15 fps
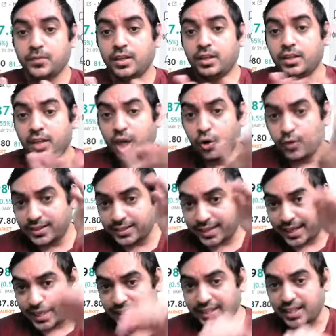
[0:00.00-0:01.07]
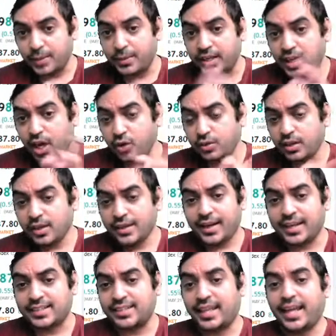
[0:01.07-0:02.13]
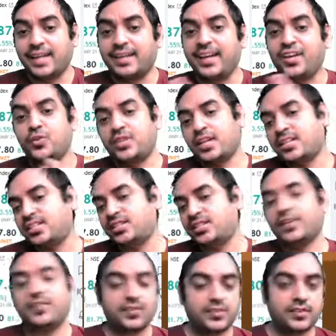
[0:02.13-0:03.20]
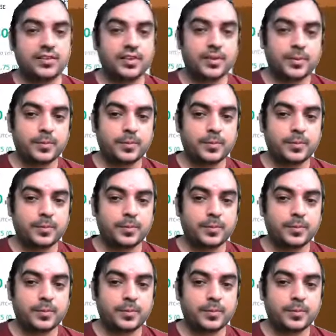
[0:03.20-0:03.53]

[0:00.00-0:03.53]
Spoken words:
Now it's again coming down. It is likely to touch this.